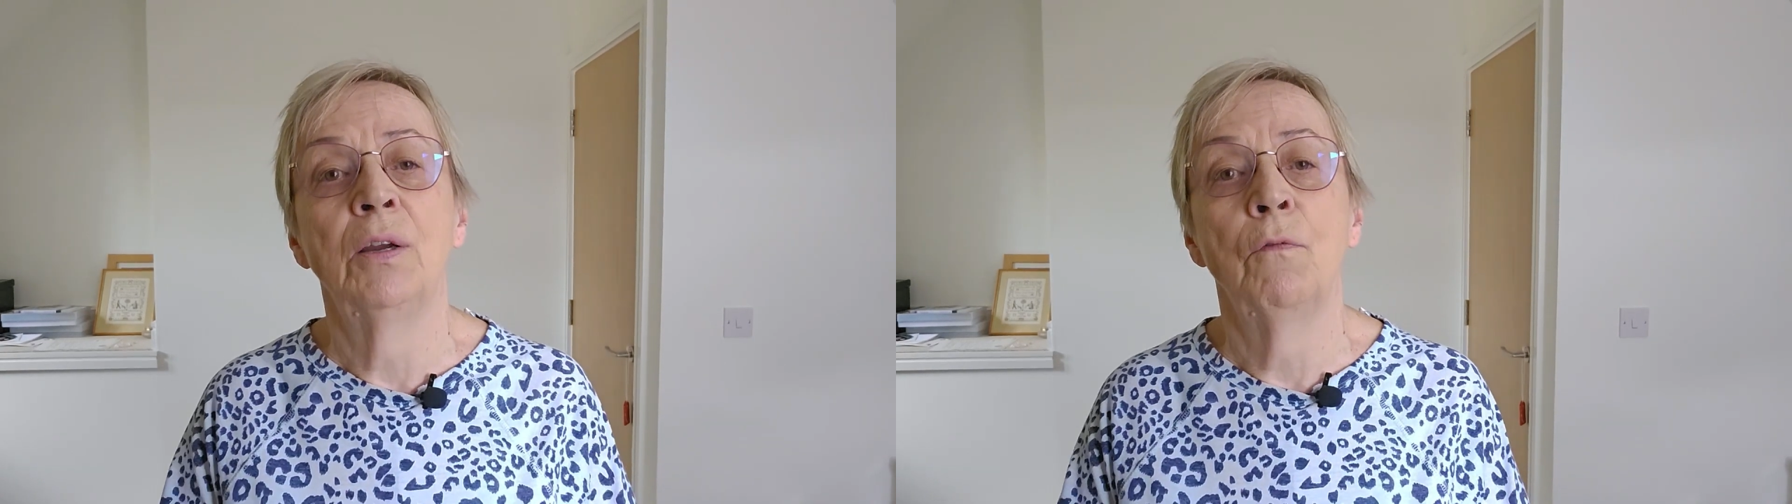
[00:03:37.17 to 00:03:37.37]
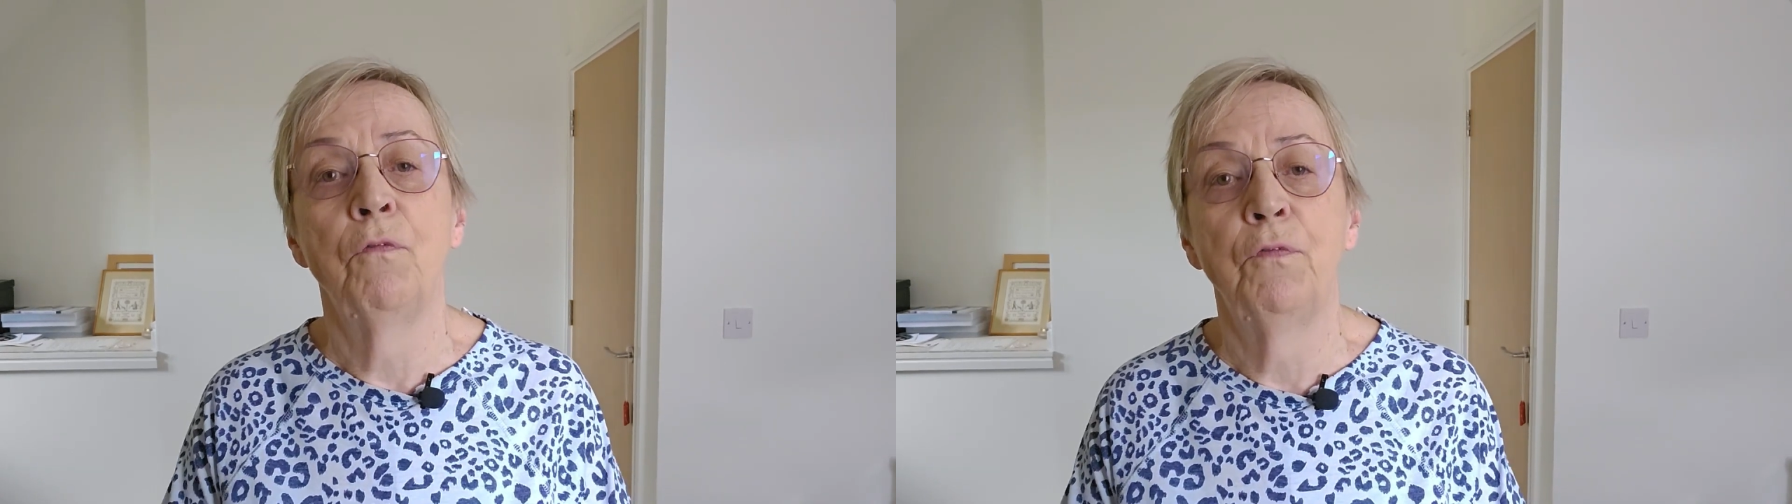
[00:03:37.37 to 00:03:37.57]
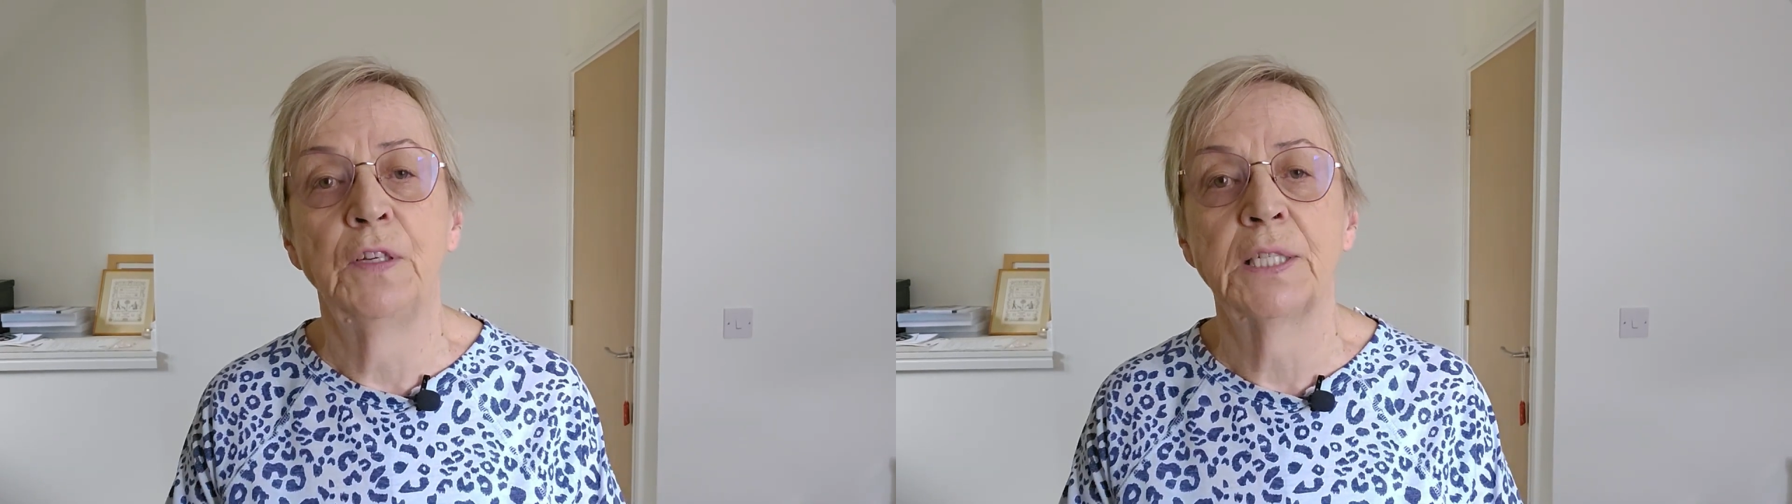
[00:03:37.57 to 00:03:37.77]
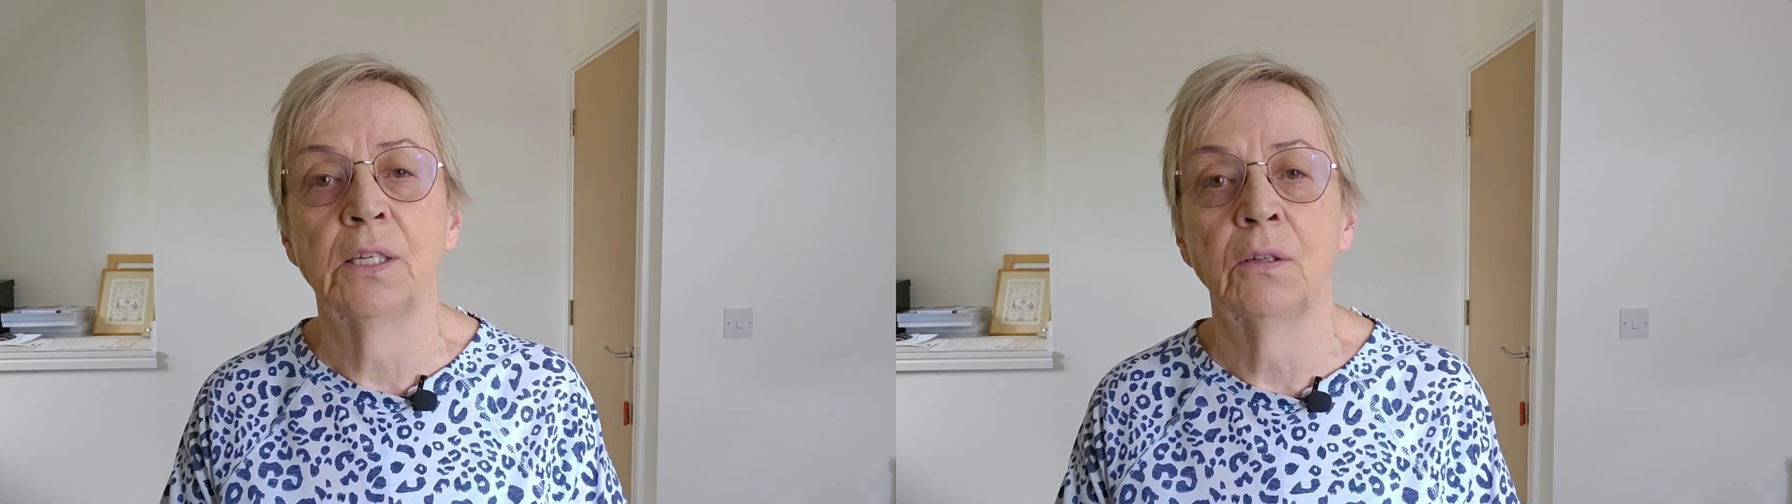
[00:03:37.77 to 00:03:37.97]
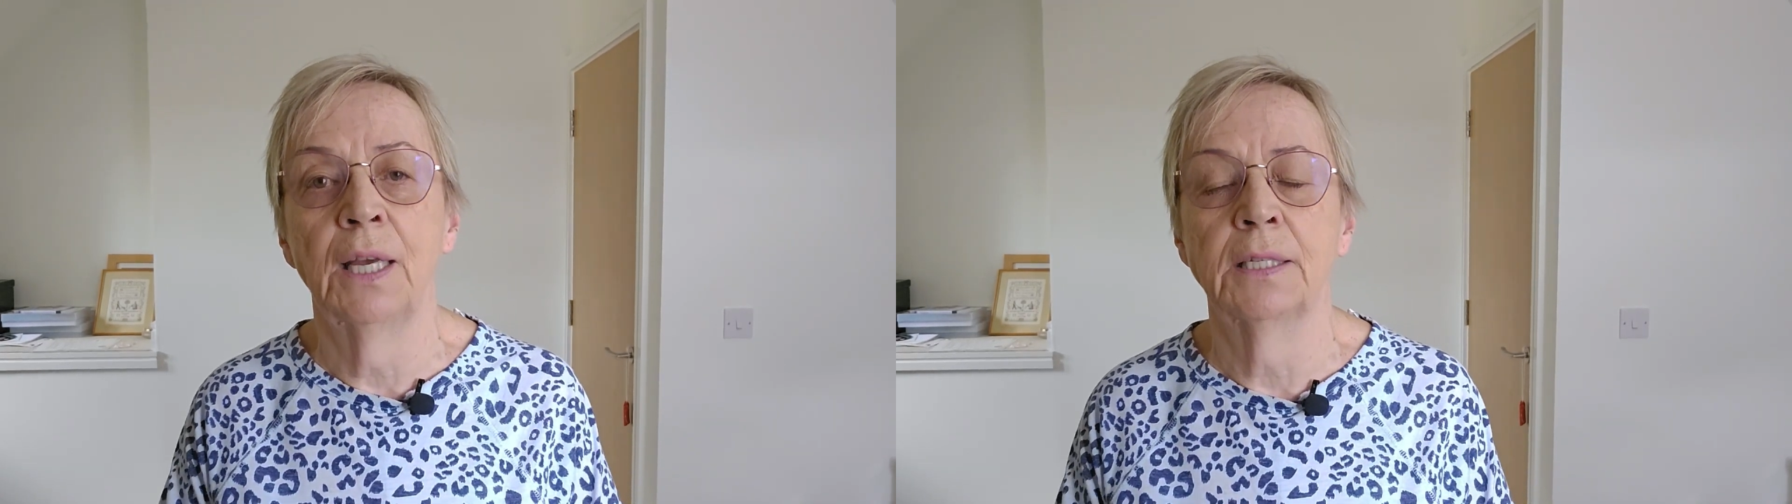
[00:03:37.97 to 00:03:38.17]
on
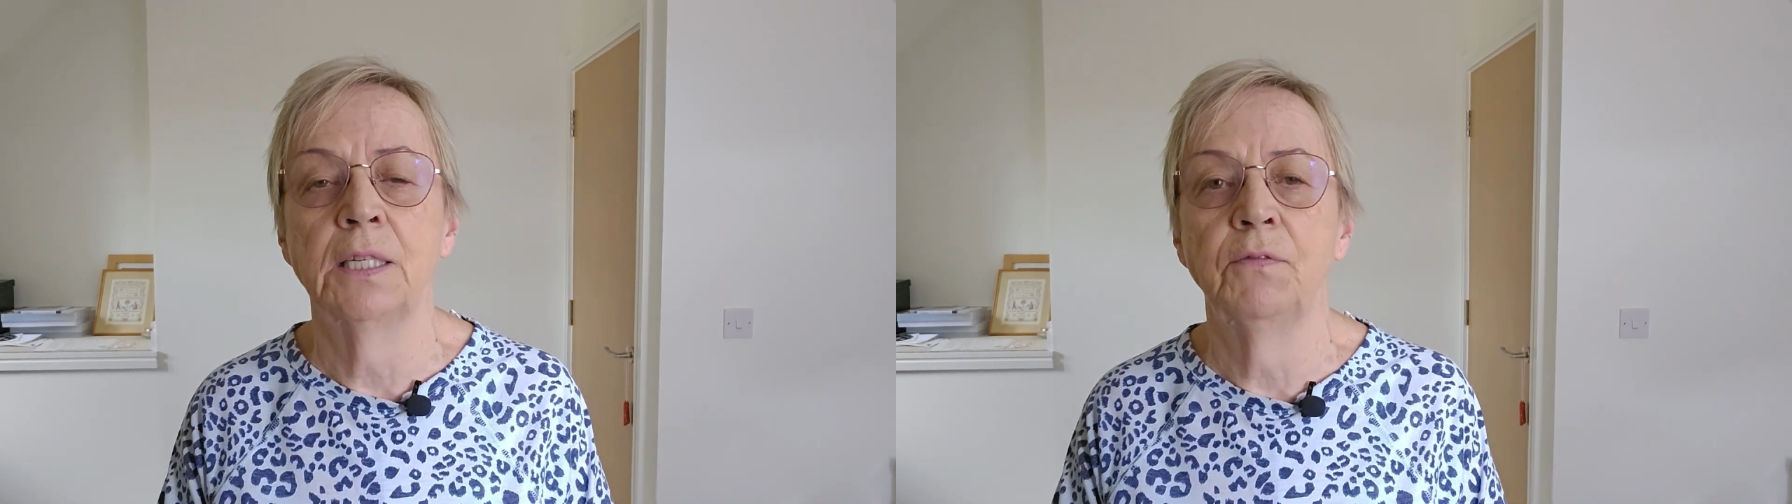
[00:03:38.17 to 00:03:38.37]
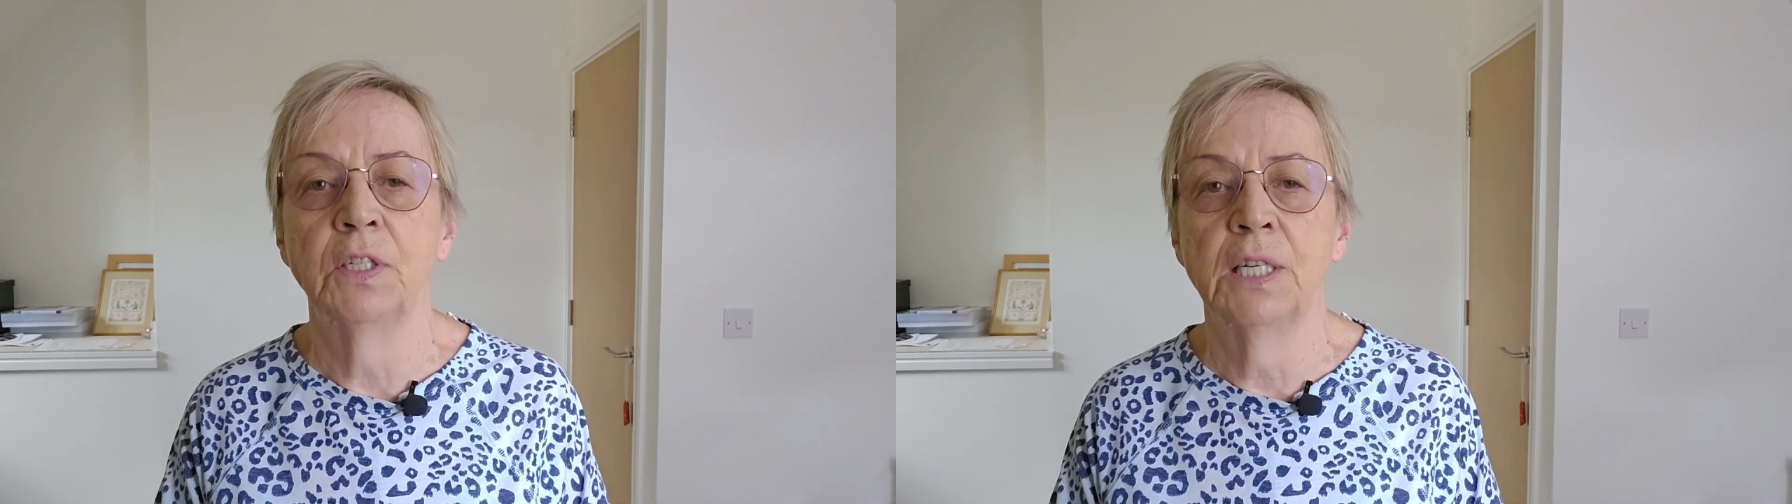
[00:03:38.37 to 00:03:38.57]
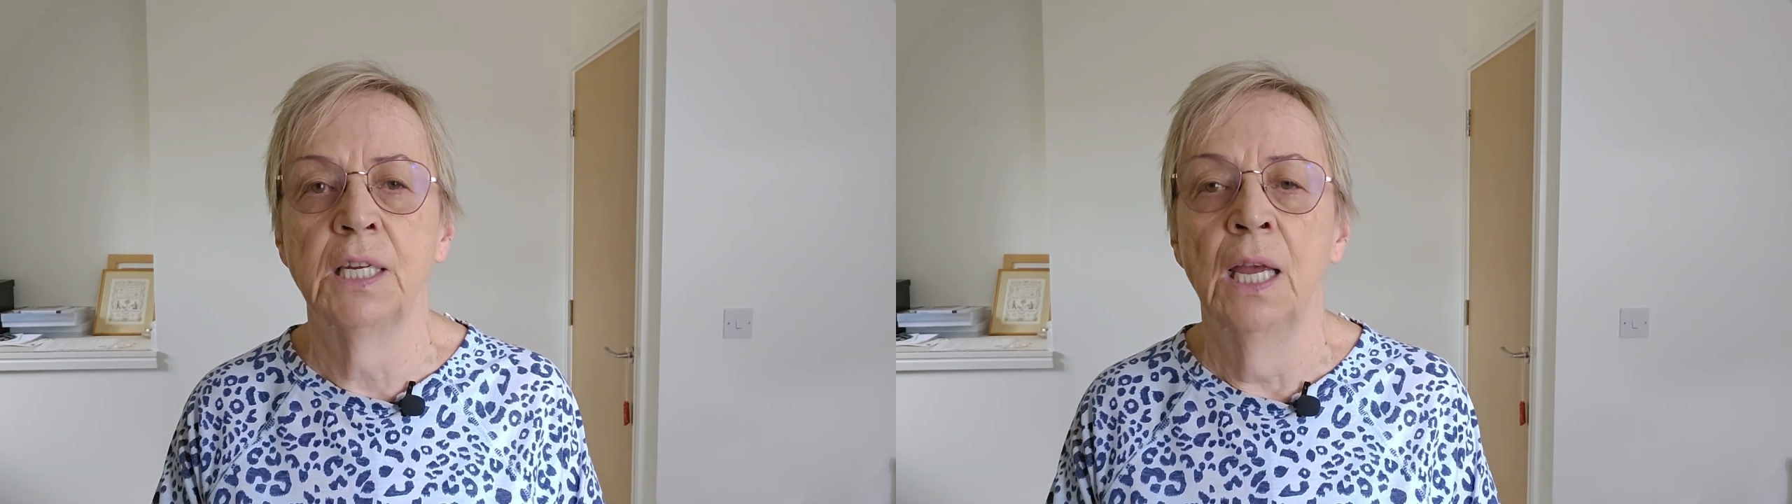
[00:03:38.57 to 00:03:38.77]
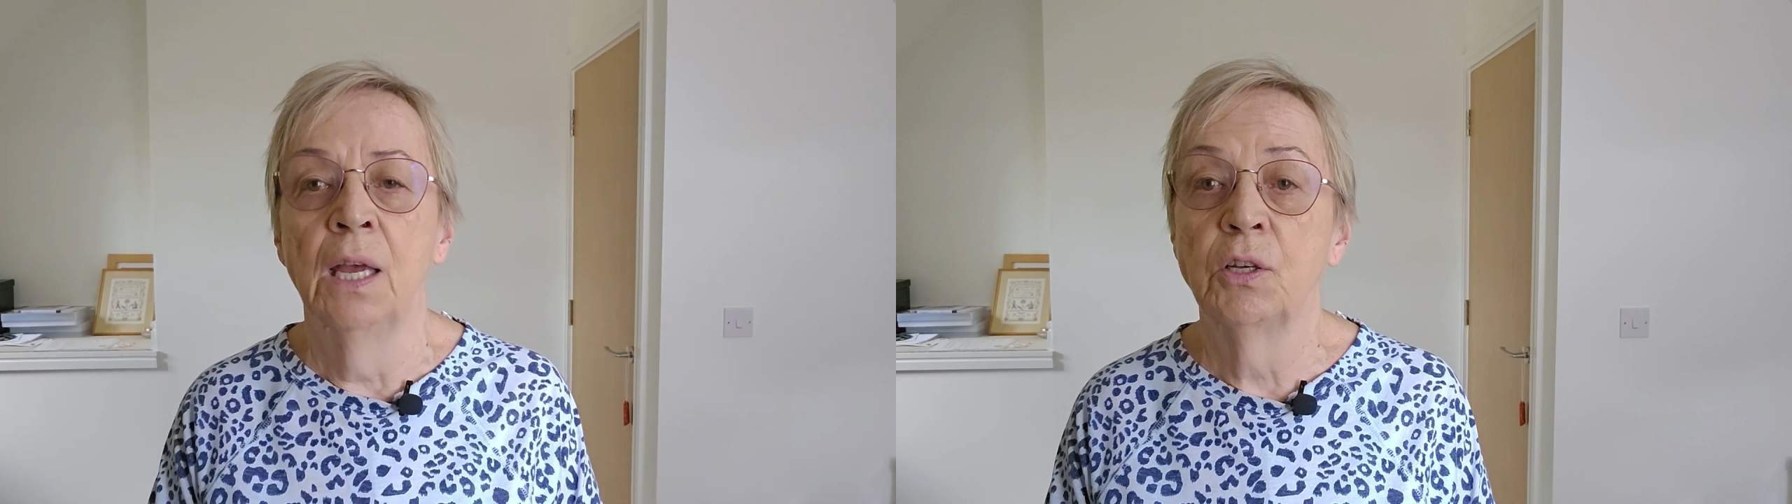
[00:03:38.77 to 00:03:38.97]
physical activity